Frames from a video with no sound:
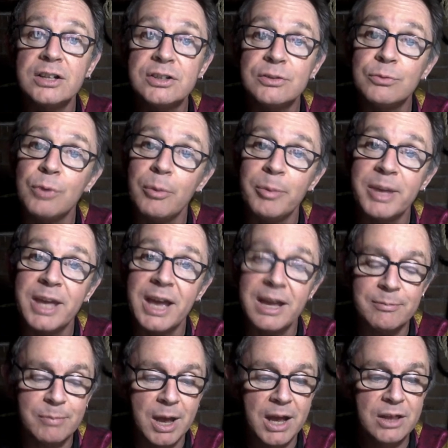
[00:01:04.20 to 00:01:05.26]
of what
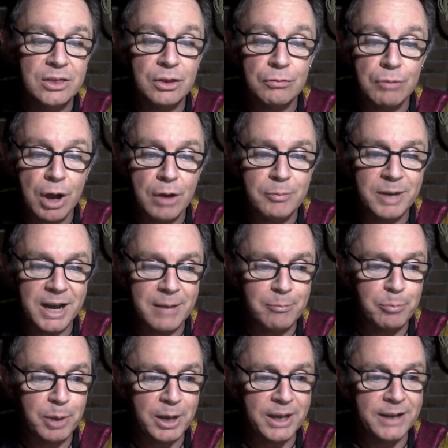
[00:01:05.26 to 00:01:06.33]
became the Roman
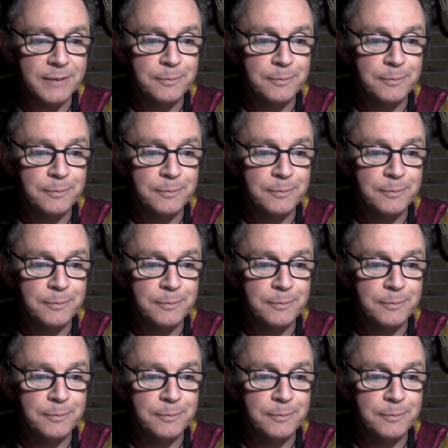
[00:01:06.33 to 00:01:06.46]
Empire.